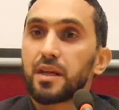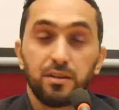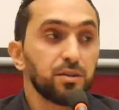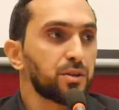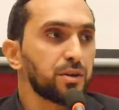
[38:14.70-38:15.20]

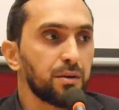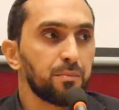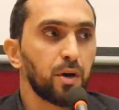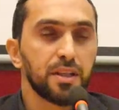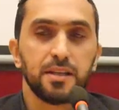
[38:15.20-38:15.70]
Dr.
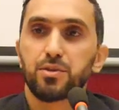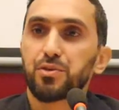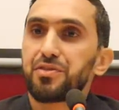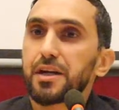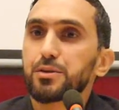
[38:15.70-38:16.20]
Mu'taz
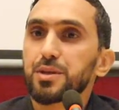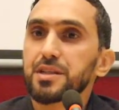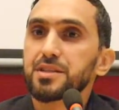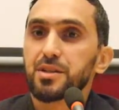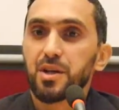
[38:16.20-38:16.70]
referred to
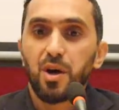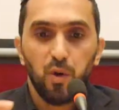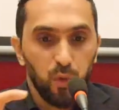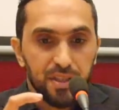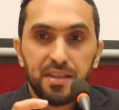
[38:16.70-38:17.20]
this,
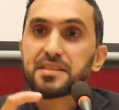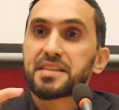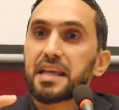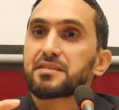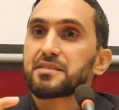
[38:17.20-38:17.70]
with this
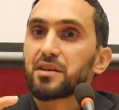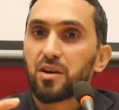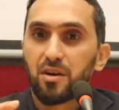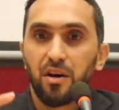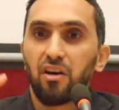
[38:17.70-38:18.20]
set
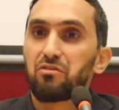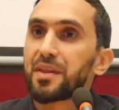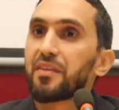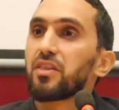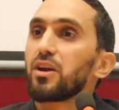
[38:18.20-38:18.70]
of
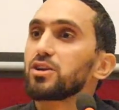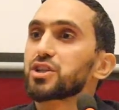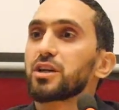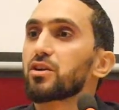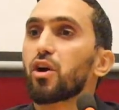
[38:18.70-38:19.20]

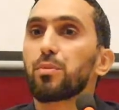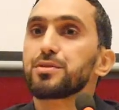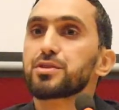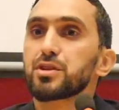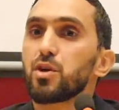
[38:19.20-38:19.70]
methodological
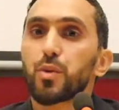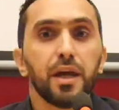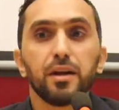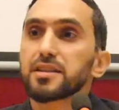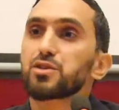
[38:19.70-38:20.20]
corpus, we
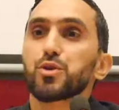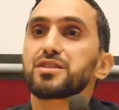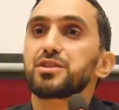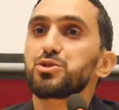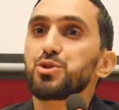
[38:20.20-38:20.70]
cannot address
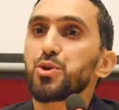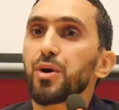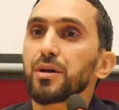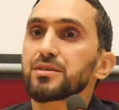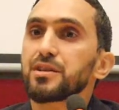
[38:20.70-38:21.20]
this new
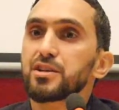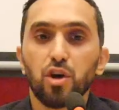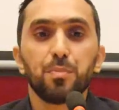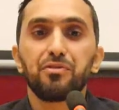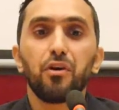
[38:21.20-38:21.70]
world. So
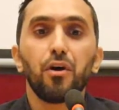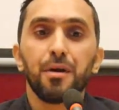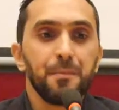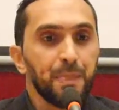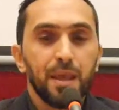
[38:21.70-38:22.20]

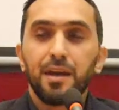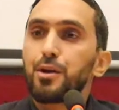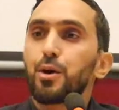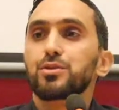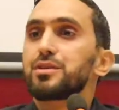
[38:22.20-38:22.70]
before, you
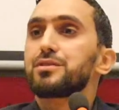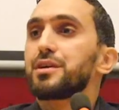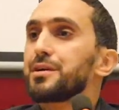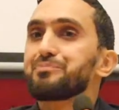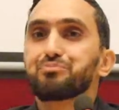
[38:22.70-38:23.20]
know,
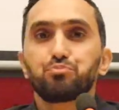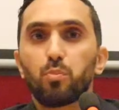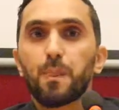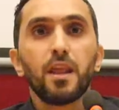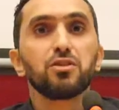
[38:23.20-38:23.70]
the
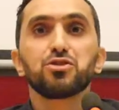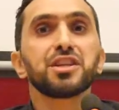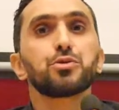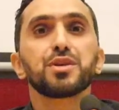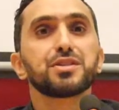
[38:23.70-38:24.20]

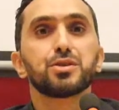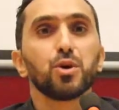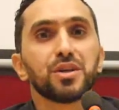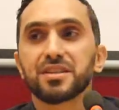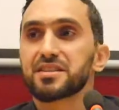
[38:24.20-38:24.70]
centuries
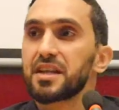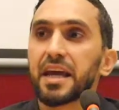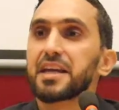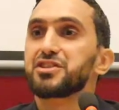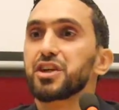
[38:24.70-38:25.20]
looked
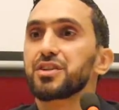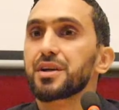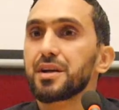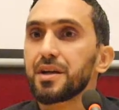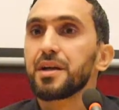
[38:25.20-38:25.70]
like each other,
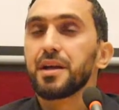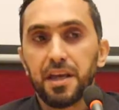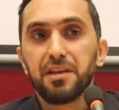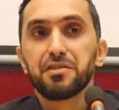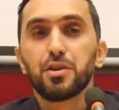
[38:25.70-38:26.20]

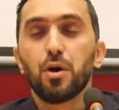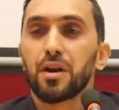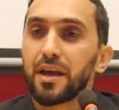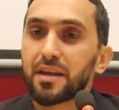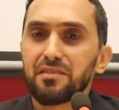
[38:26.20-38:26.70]
even though,
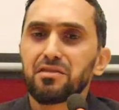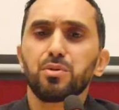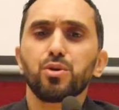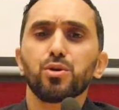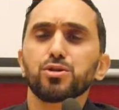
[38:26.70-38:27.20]
like even
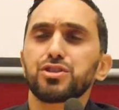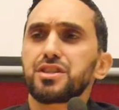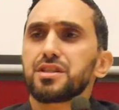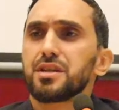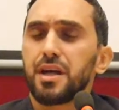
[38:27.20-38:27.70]
Ibn
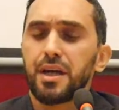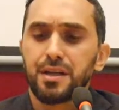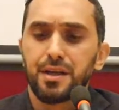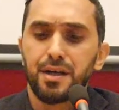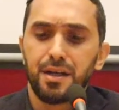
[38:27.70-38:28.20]
Rushd
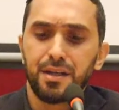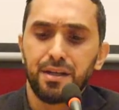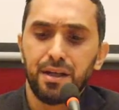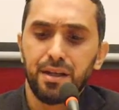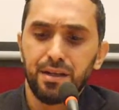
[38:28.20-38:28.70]

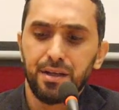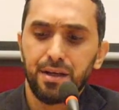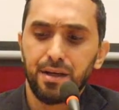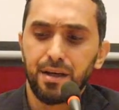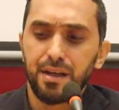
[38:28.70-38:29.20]

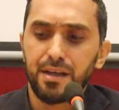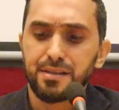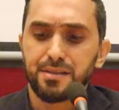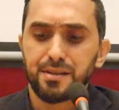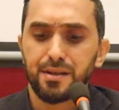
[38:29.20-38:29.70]
in his